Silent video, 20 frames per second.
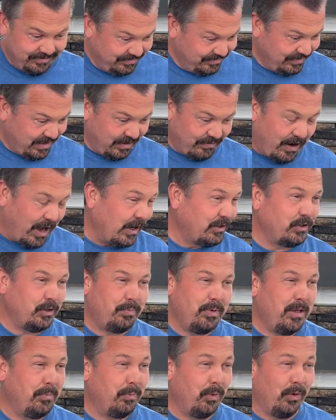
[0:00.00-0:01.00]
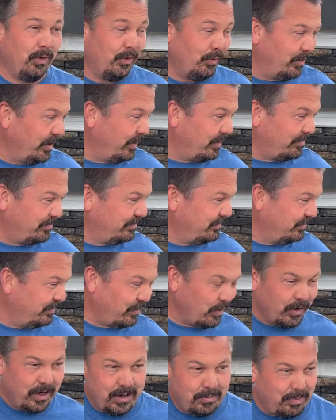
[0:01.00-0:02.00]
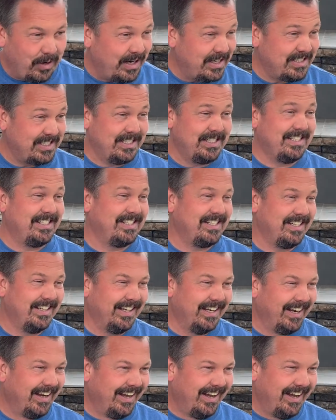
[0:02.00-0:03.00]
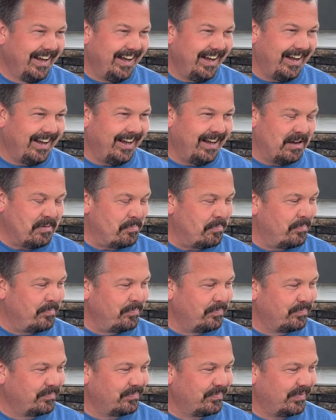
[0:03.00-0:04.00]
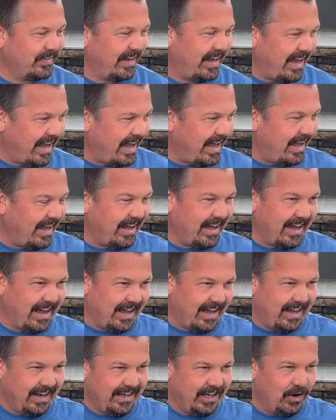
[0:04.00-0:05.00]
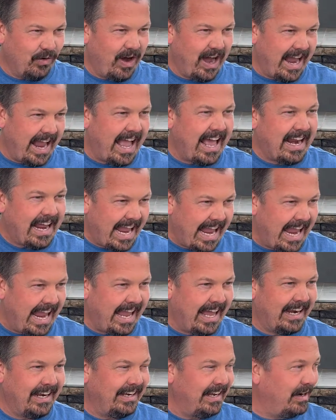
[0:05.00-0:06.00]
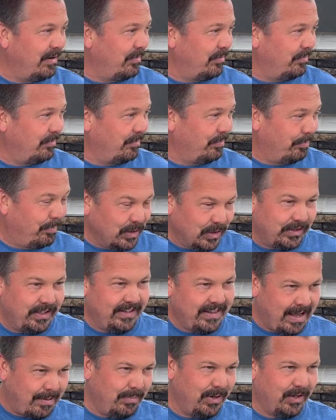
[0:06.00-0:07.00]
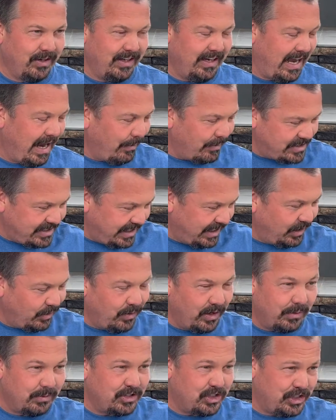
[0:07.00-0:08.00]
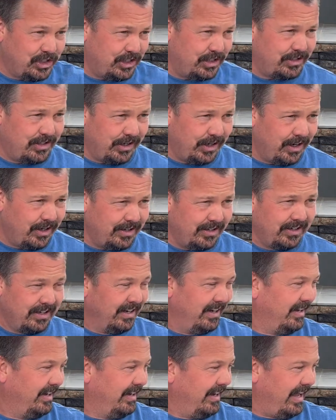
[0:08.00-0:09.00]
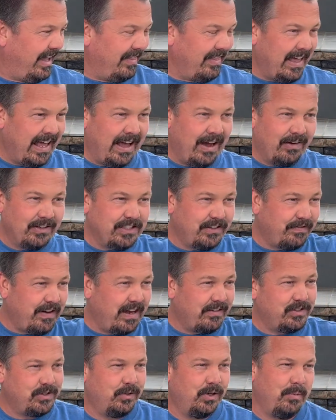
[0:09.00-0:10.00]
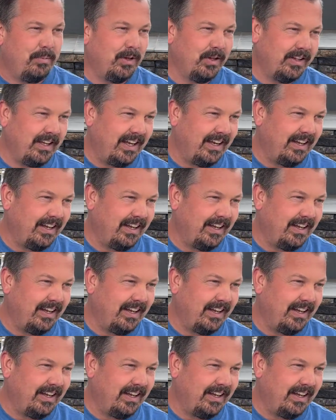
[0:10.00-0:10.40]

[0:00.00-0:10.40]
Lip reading: of 100 people with 40 apprentices, and I had a hand in building that building. I was here when it was just dirt, and now it's a 5-story building,